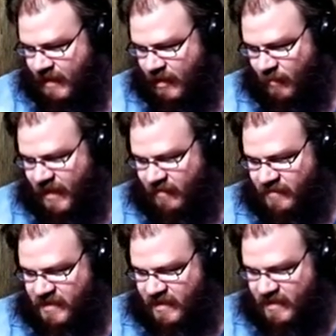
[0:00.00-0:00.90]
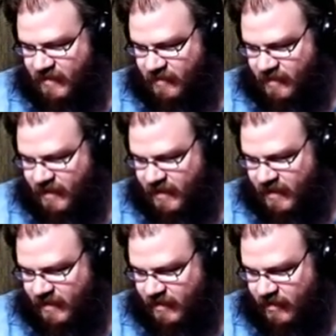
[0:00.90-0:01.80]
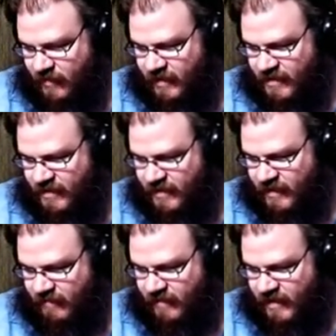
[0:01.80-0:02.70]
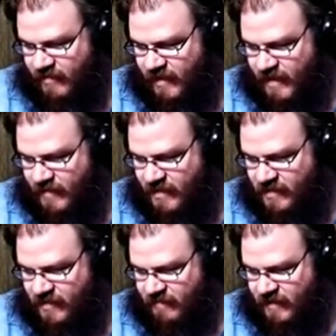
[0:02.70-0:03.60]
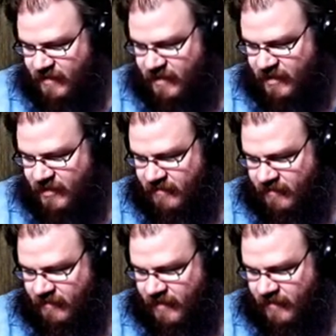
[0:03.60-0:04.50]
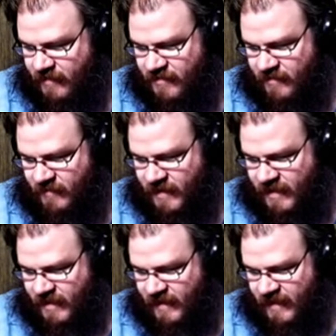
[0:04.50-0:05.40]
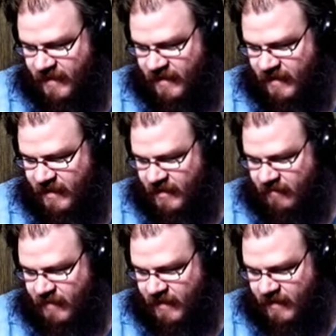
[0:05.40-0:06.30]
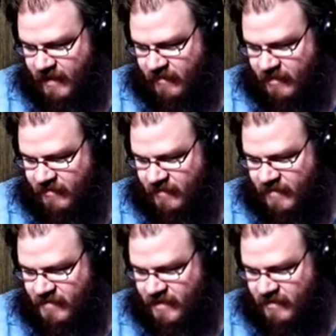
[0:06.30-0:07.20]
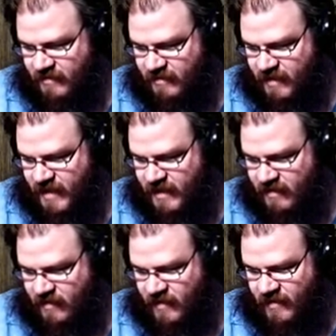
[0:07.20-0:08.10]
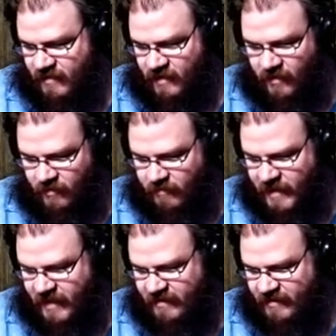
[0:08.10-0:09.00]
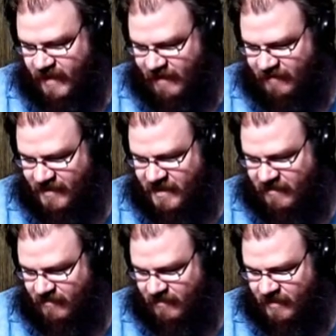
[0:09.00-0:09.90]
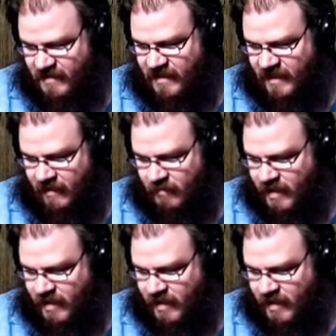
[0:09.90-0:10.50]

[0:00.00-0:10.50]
bad was E.T. really? According to the Video Game History Foundation, reviewers from the era found the game confusing, clunky, and hard to learn with bad graphics even for the time.